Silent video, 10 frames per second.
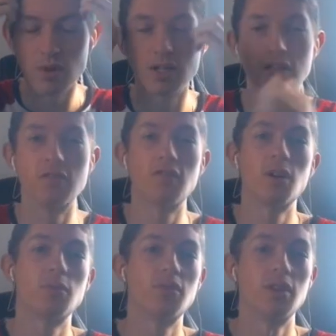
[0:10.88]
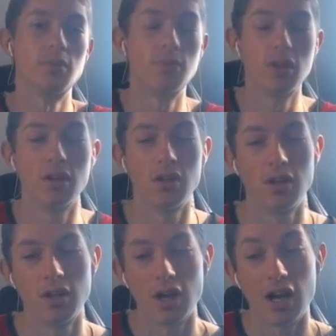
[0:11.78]
why I did the farming video.
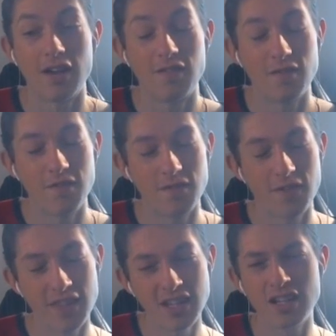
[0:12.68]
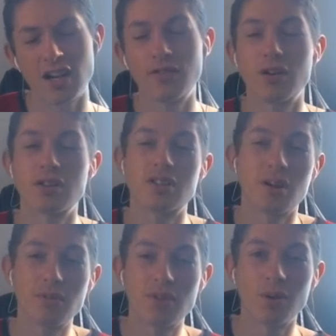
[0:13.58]
I think I've got
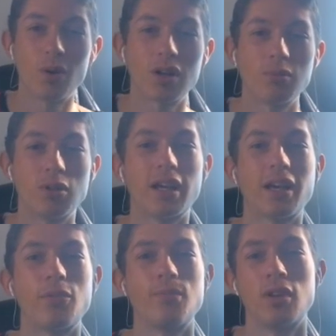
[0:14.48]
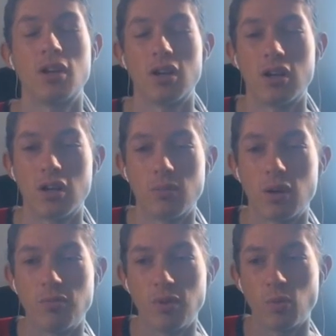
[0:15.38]
something workable now.
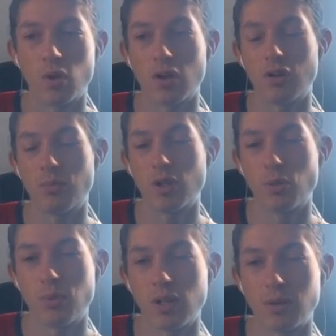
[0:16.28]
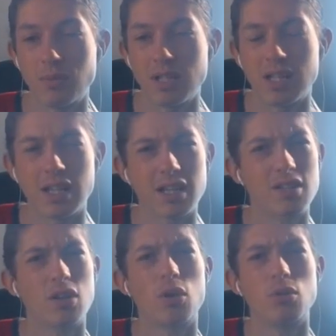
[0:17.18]
I've been opening up the
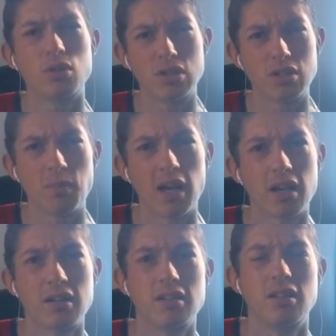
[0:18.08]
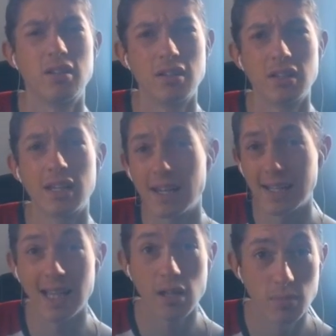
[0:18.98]
Galactic Origins pack, getting
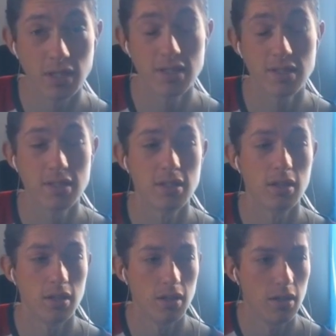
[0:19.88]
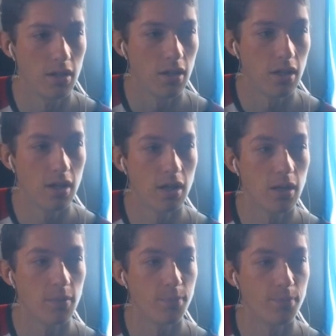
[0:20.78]
Glad Beasts,
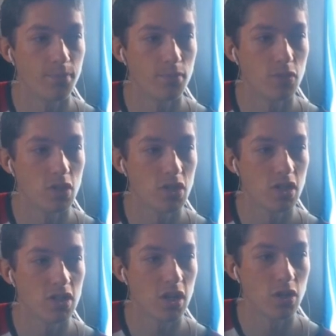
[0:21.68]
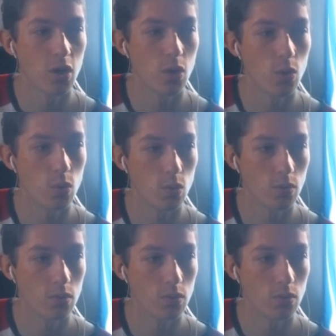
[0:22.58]
just because I know